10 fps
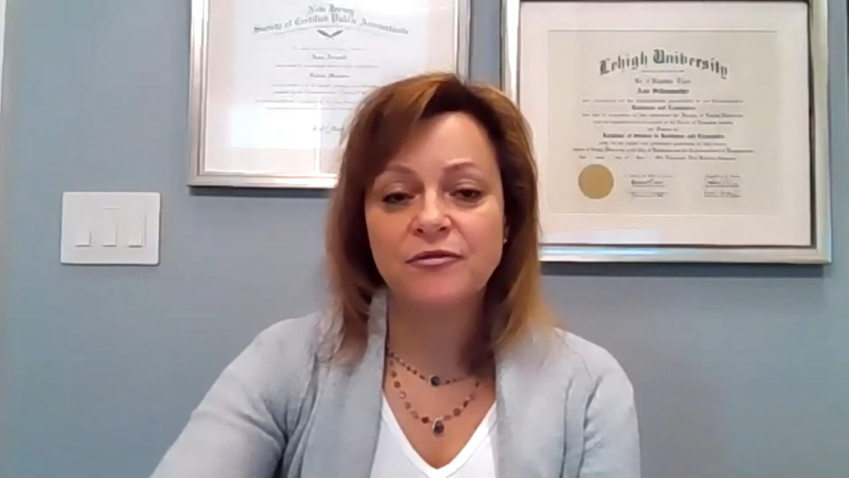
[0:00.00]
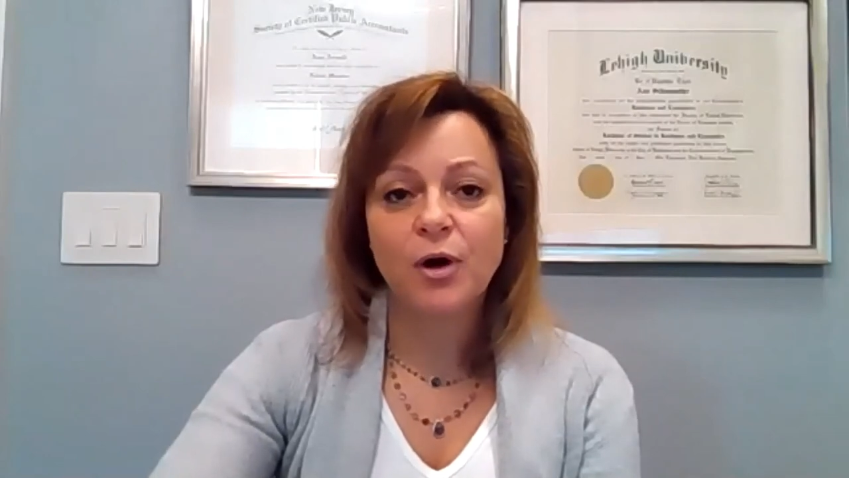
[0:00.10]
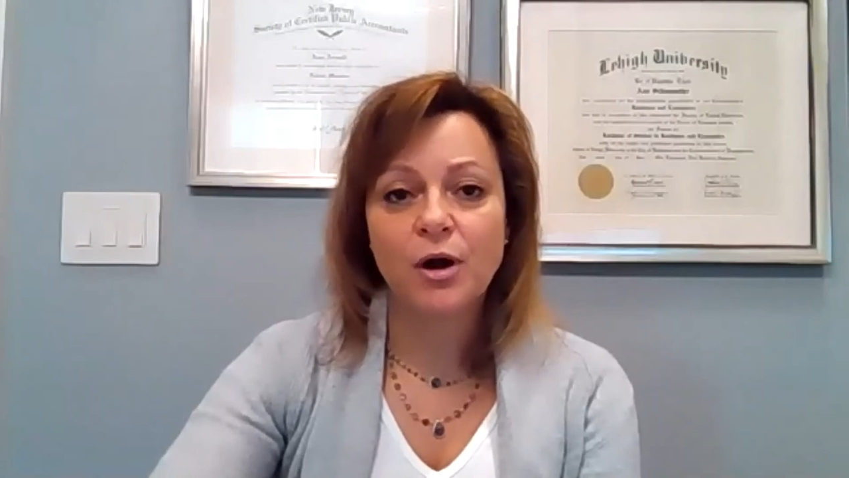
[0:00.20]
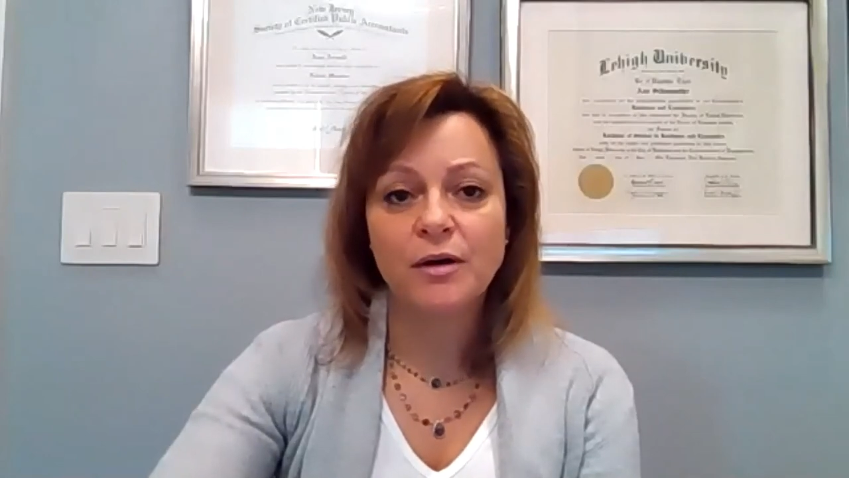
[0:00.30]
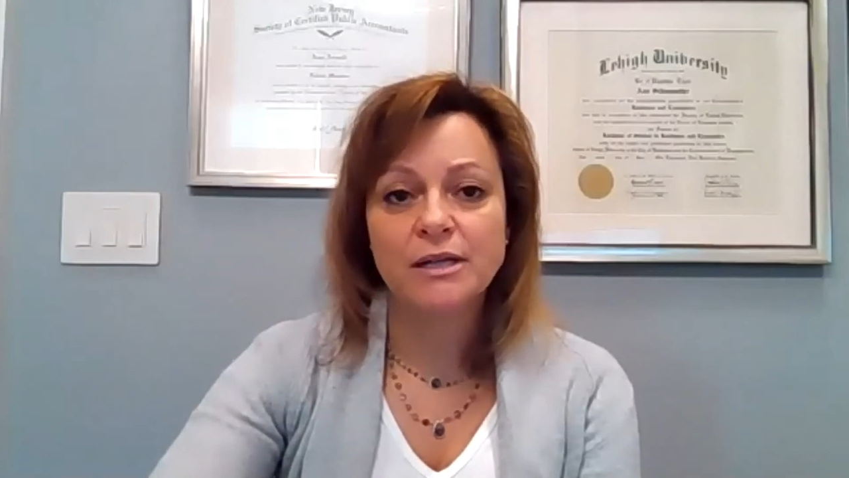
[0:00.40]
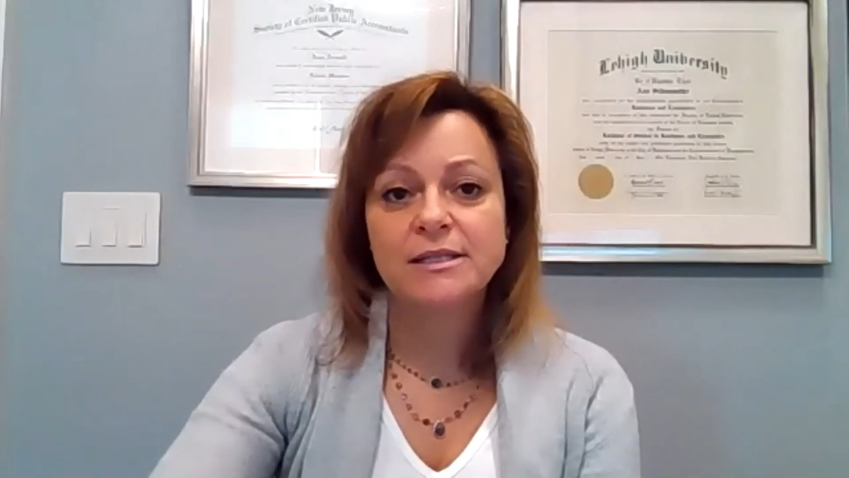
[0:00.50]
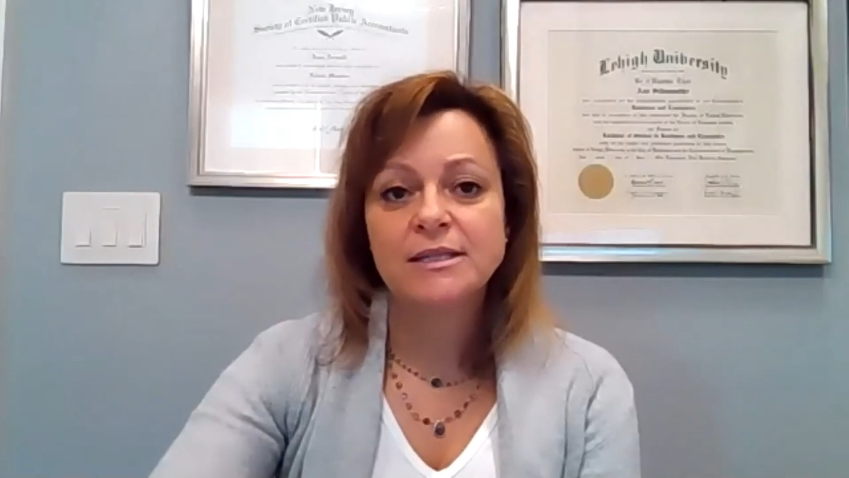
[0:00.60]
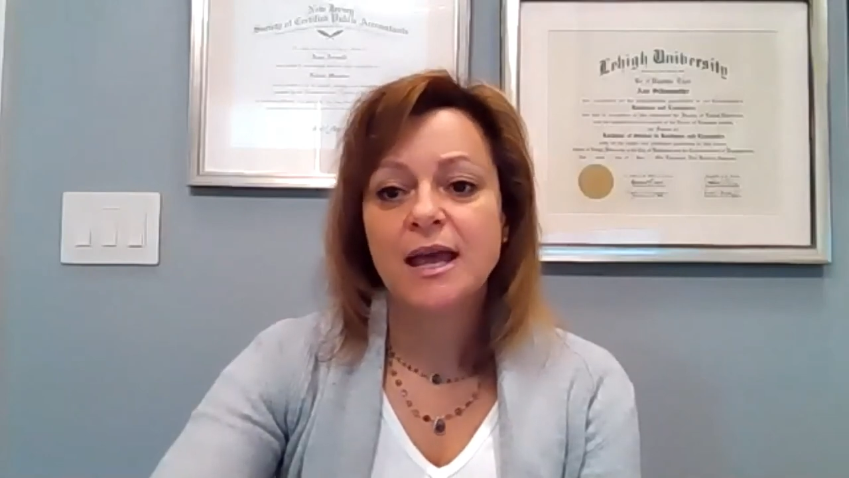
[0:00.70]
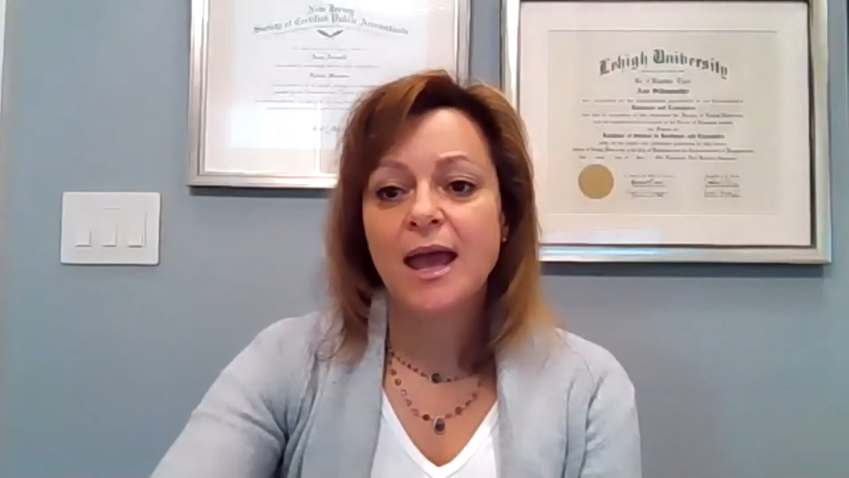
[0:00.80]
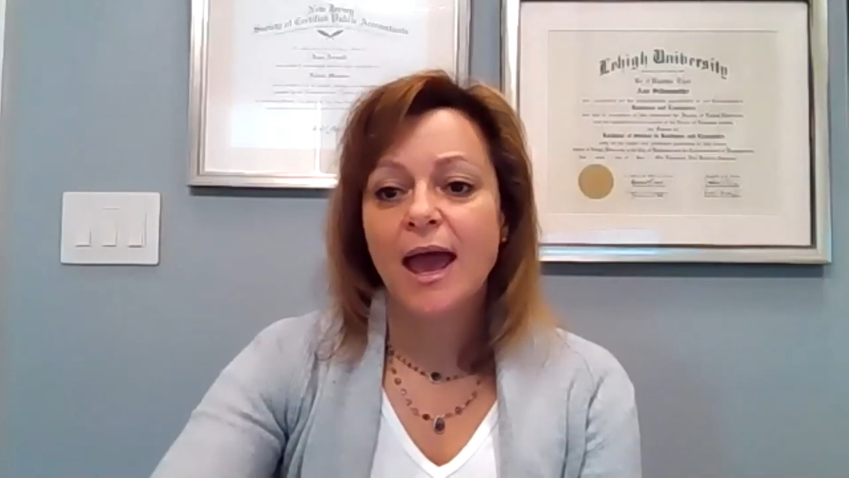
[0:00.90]
forest
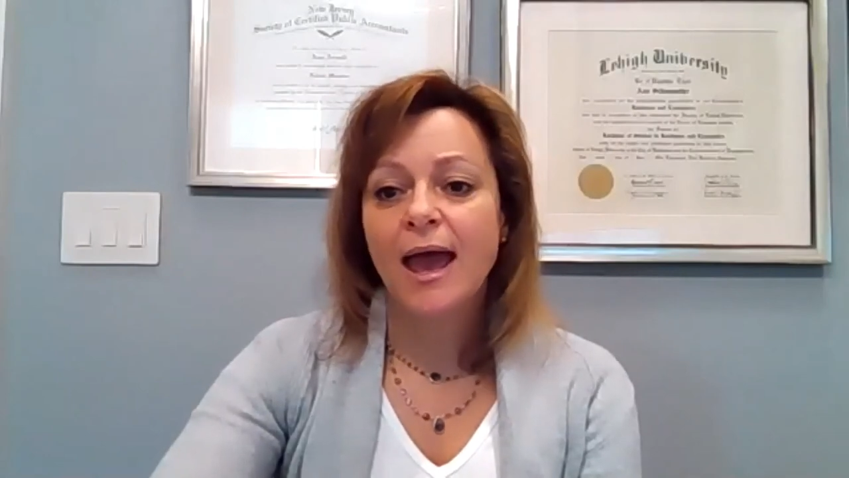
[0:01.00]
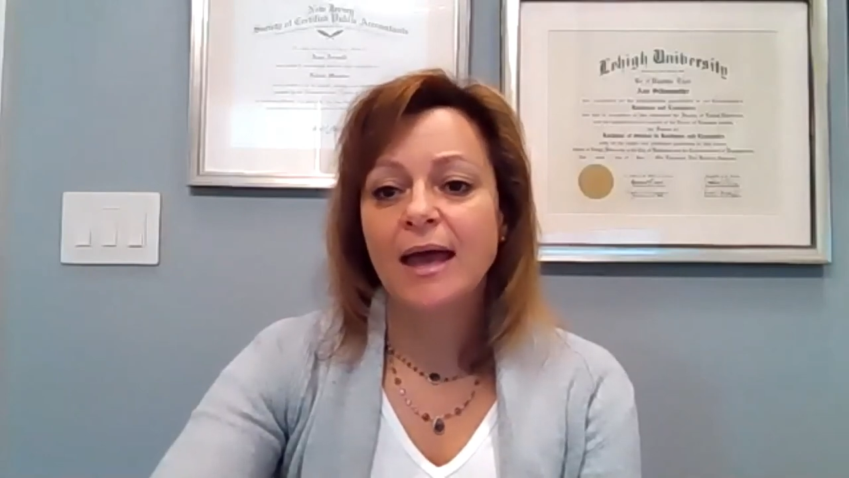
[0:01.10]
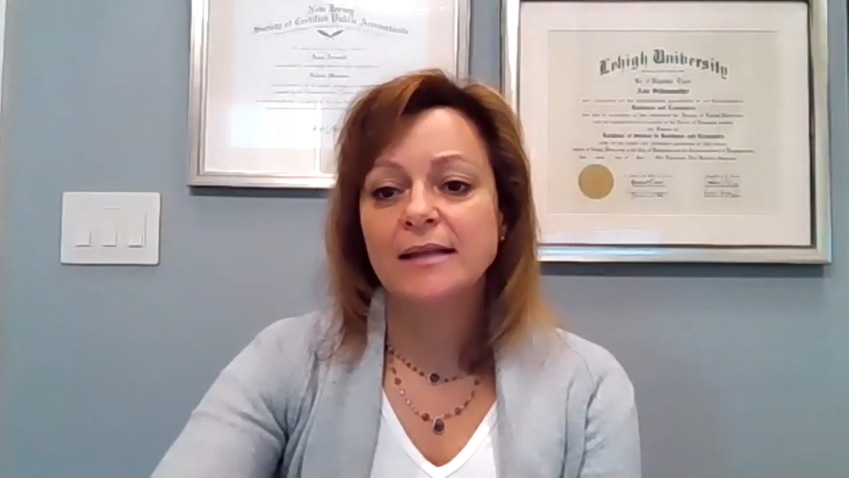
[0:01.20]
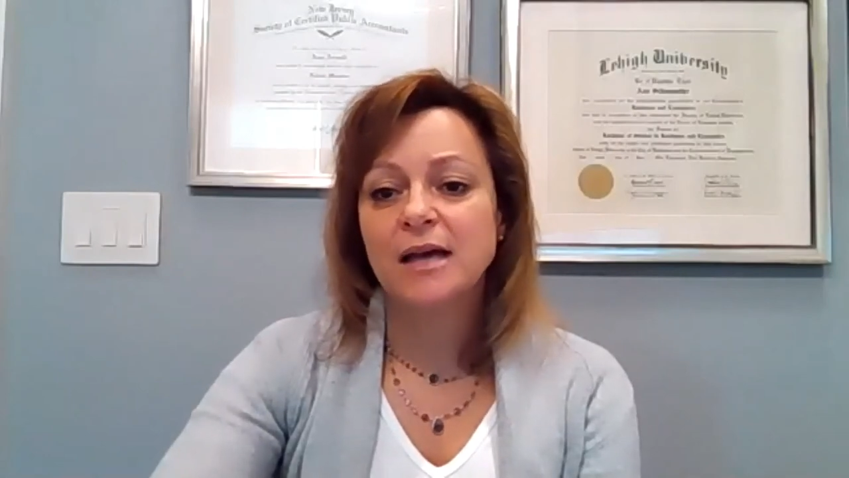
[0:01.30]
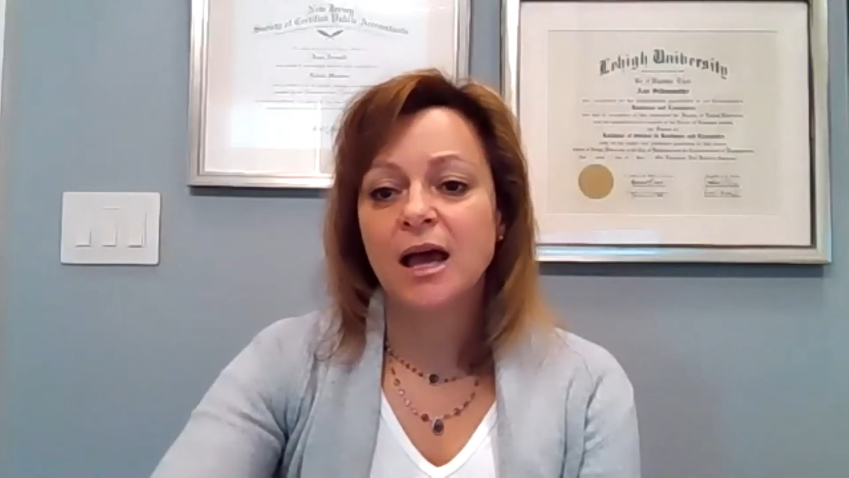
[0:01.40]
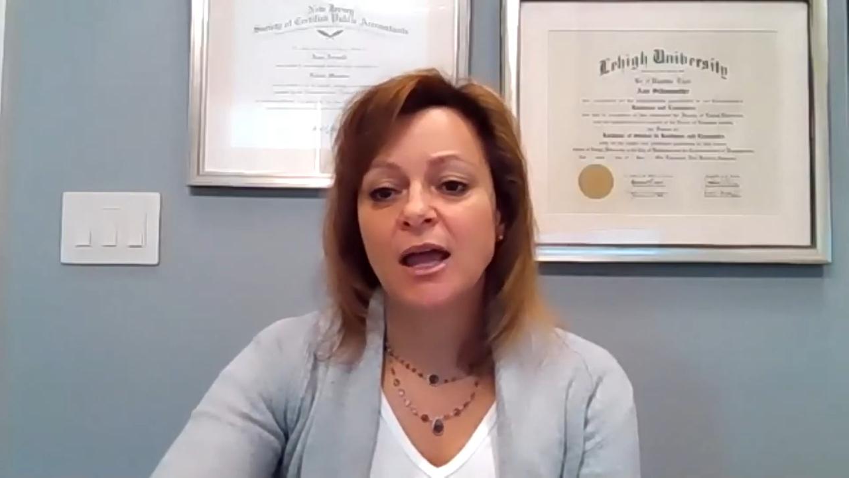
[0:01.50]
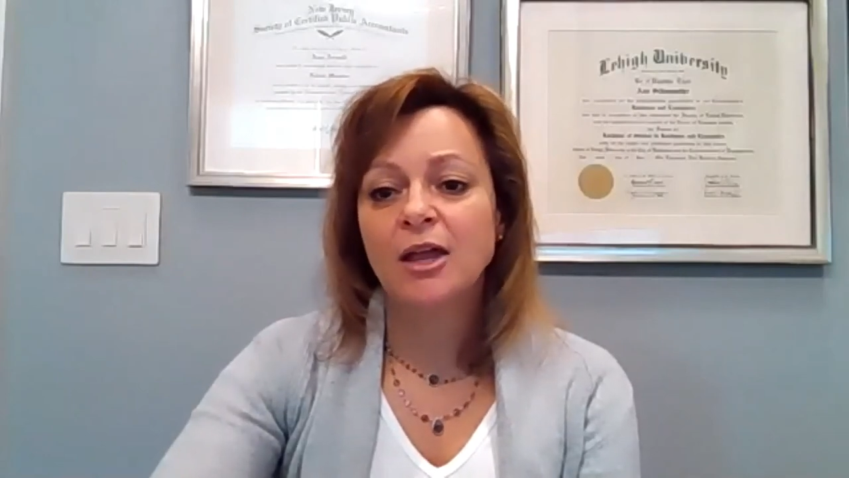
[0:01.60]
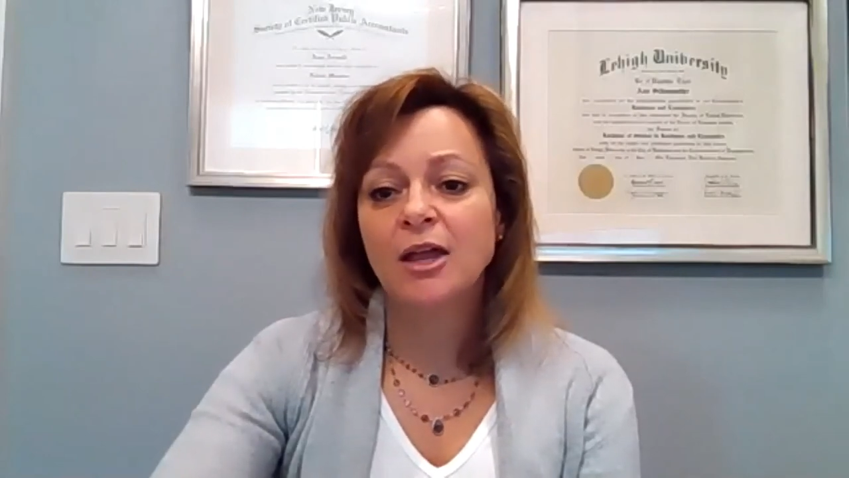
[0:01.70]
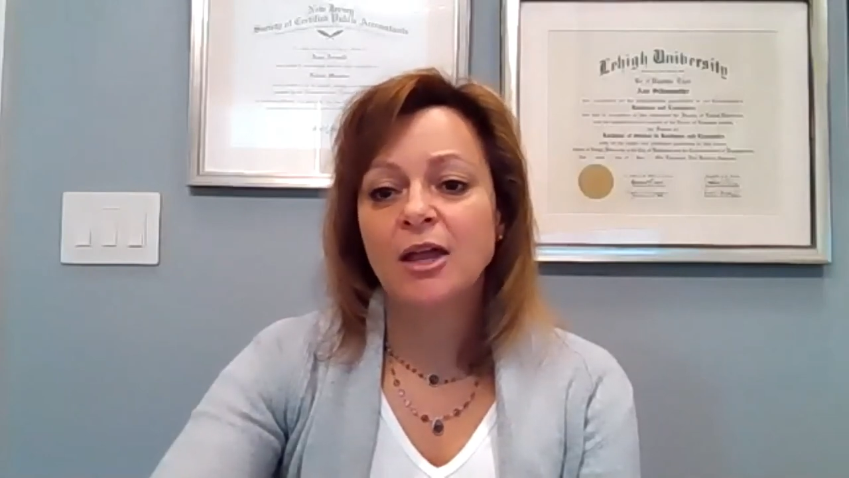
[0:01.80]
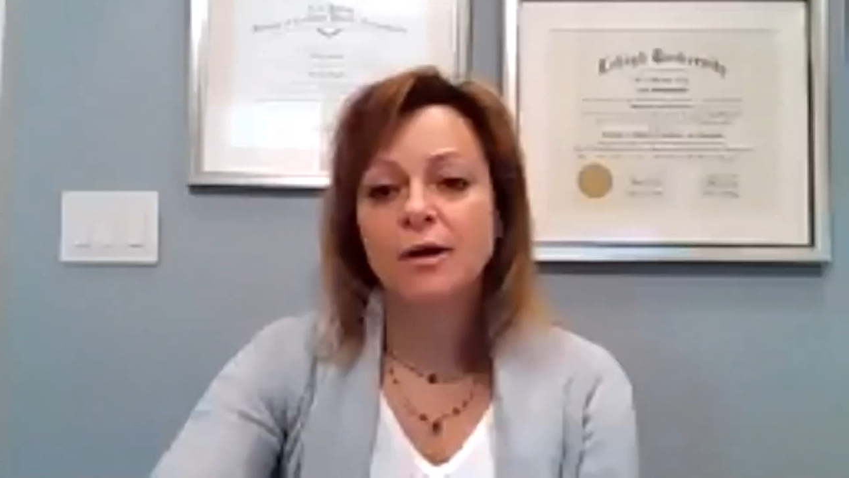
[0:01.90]
and a hiker